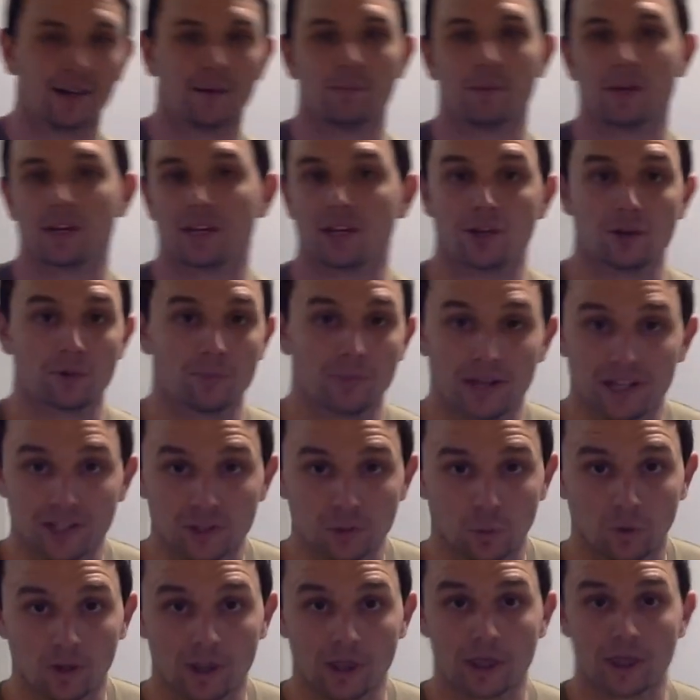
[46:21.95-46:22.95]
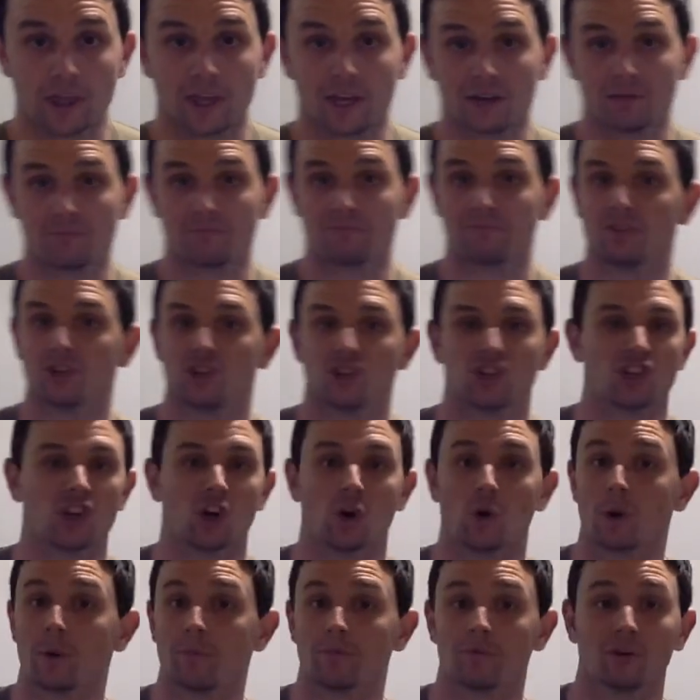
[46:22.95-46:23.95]
Making your bed's one thing,
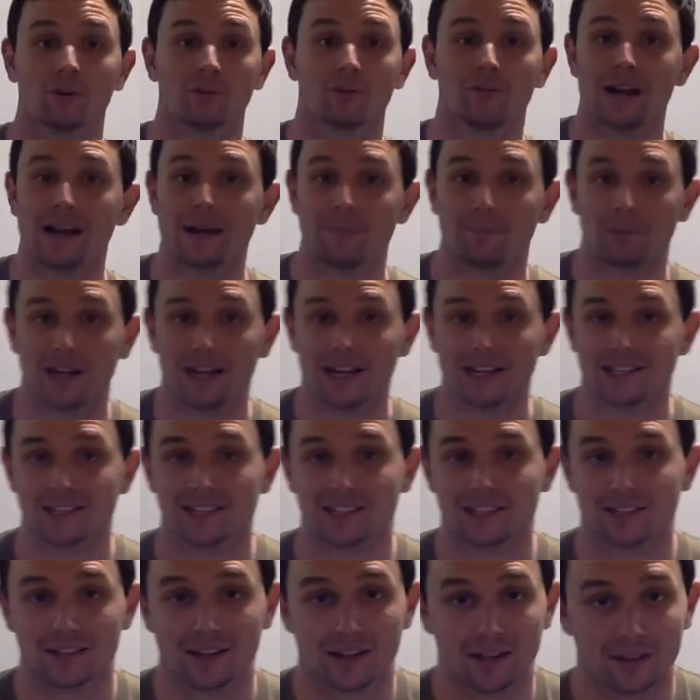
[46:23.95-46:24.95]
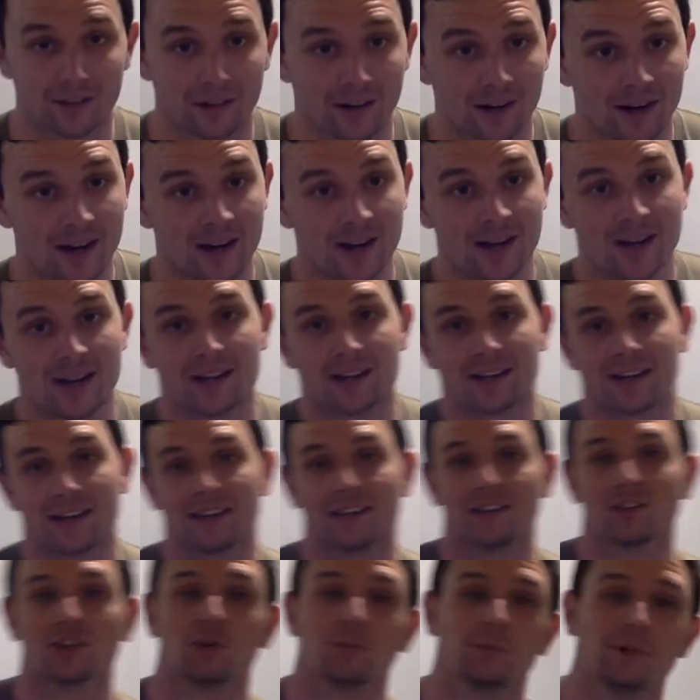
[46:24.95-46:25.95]
showing up for a fat blast is another. Okay,
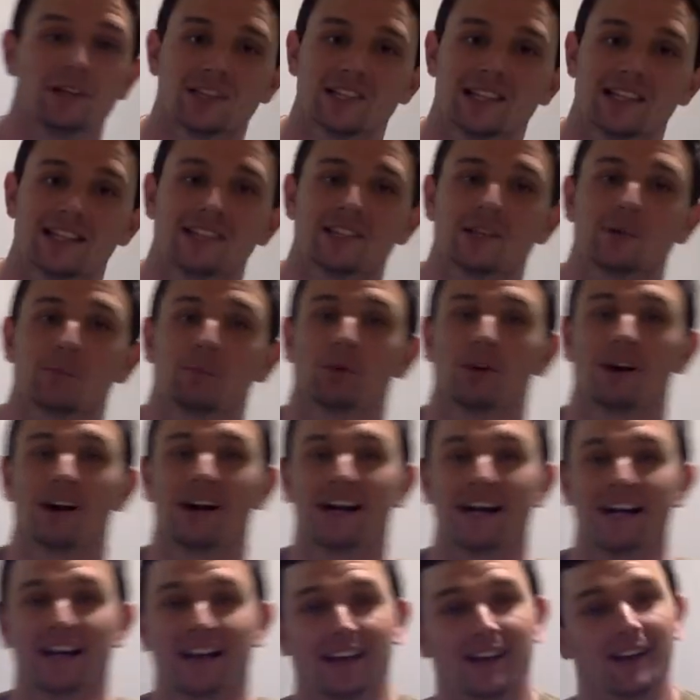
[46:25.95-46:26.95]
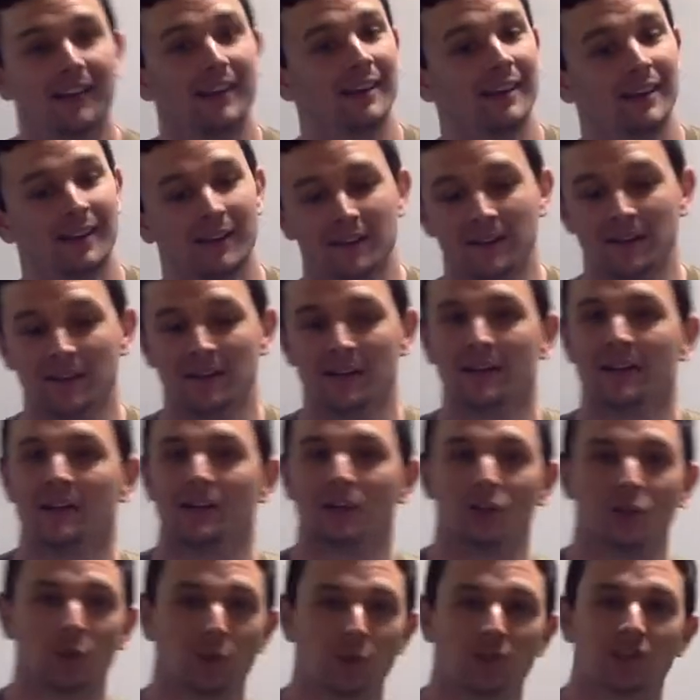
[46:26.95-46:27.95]
this should be a sense of pride
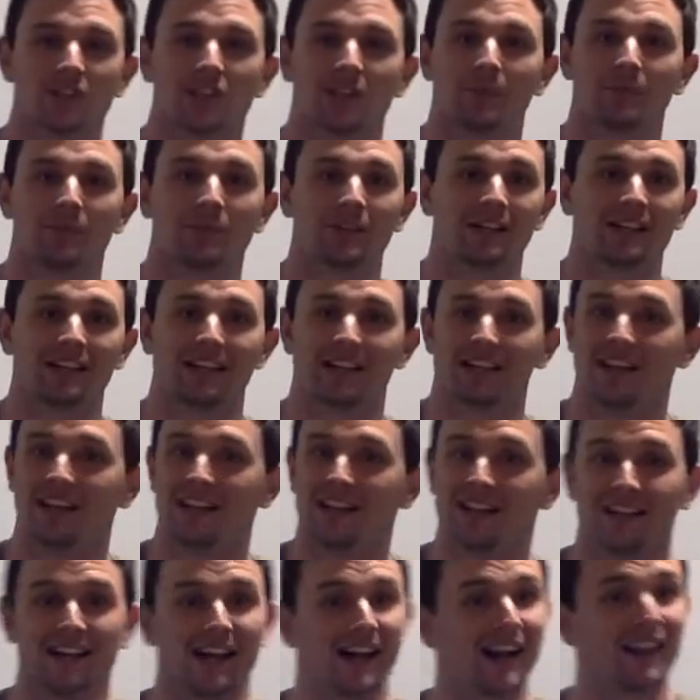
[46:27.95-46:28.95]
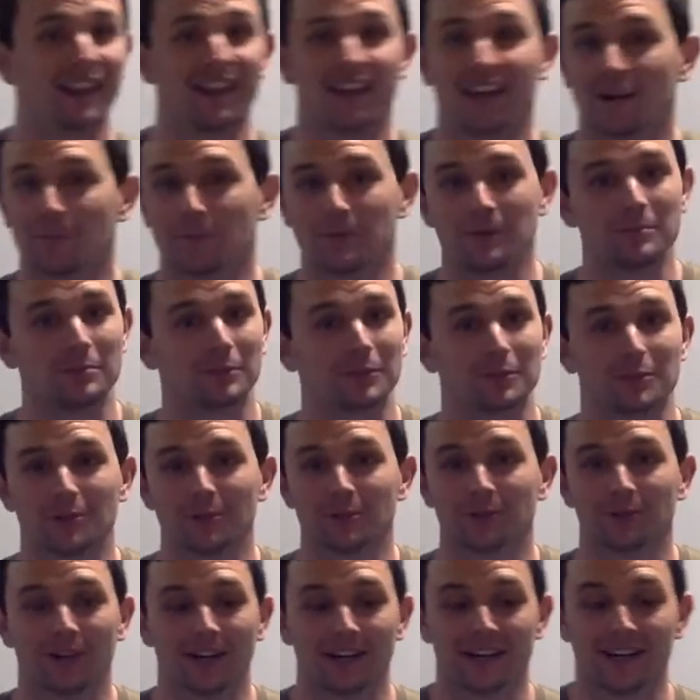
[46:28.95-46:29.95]
doing something that not a lot of people are
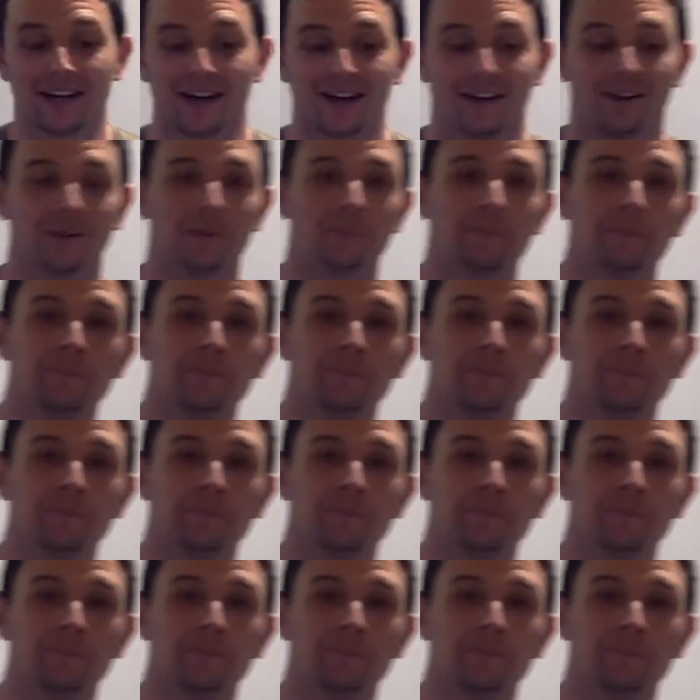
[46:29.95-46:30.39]
doing right now.